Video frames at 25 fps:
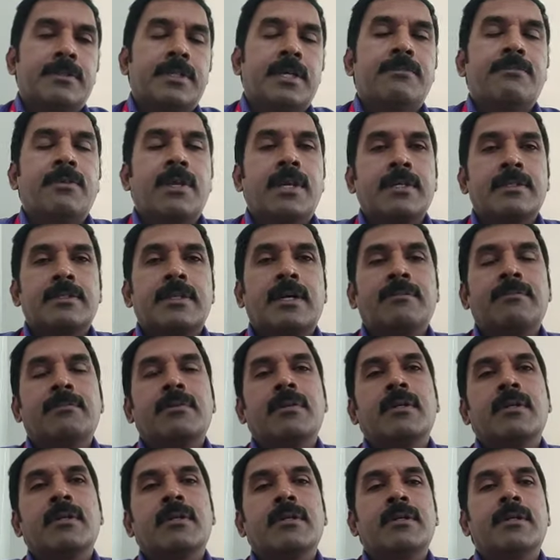Say for
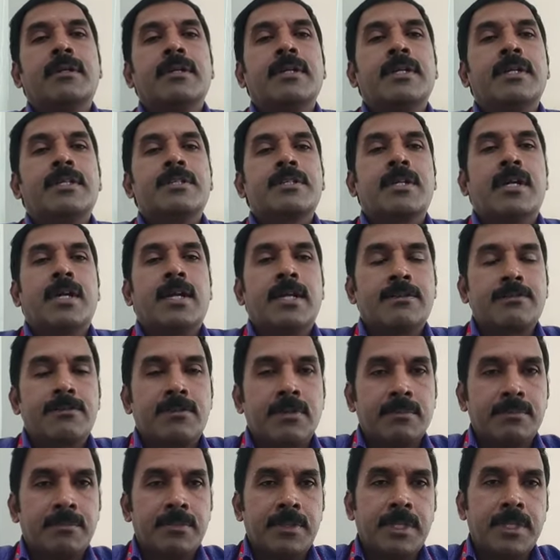example, it
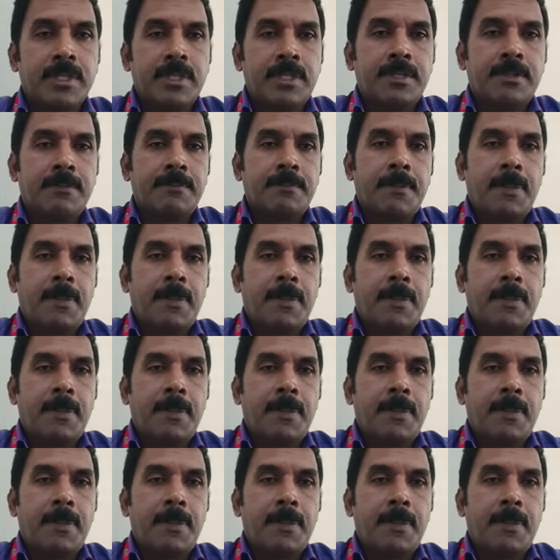starts from the